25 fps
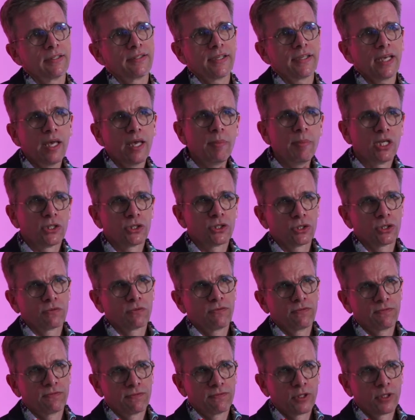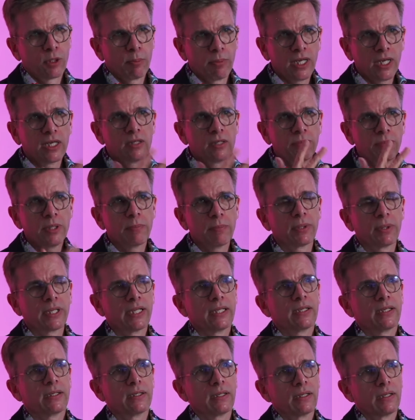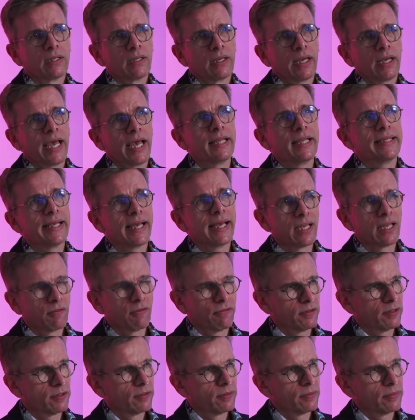image of the blind people and the elephant,